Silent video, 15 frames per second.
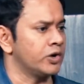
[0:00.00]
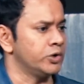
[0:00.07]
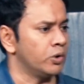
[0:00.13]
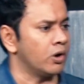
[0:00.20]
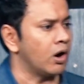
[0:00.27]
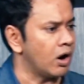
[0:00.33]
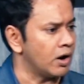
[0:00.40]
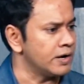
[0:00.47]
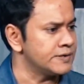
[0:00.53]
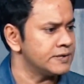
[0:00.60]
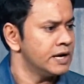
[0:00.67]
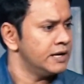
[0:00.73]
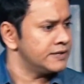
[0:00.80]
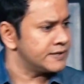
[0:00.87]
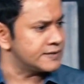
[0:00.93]
your hearts.
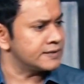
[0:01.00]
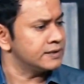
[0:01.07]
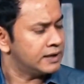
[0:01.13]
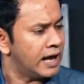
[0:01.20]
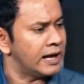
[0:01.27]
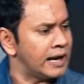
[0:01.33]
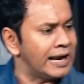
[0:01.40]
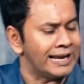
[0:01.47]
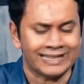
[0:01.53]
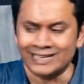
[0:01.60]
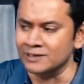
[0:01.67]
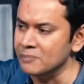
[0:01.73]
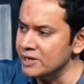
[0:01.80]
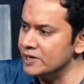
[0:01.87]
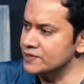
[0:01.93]
Just uh, uh,
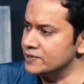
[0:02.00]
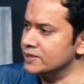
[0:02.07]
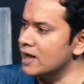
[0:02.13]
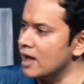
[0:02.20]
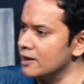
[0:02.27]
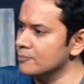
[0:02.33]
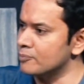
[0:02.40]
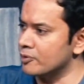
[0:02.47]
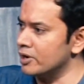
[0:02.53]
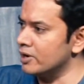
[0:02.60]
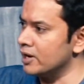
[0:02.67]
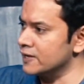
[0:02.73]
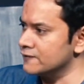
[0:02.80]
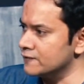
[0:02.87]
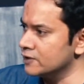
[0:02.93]
commit it to God in prayer,
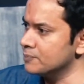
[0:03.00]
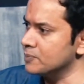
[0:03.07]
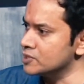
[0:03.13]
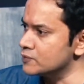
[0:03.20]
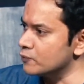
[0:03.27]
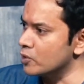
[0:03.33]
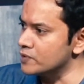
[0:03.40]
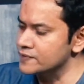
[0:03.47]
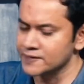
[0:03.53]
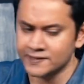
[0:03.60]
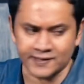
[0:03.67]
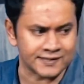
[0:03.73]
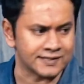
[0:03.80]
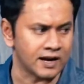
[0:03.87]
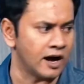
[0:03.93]
like Philippians 4 6
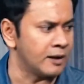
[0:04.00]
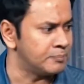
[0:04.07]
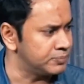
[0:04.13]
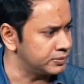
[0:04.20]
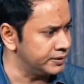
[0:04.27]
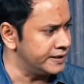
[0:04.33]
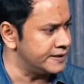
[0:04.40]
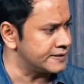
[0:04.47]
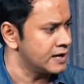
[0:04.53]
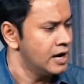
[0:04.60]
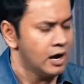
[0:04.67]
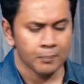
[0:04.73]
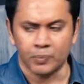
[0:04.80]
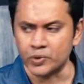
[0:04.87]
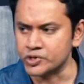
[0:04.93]
says, God, please
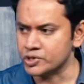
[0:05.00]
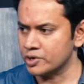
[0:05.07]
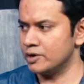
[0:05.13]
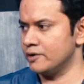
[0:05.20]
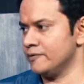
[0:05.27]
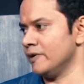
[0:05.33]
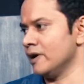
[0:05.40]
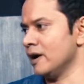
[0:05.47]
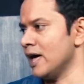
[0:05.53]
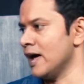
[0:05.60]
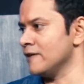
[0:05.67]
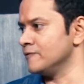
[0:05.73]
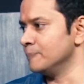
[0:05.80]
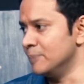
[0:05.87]
preserve their life.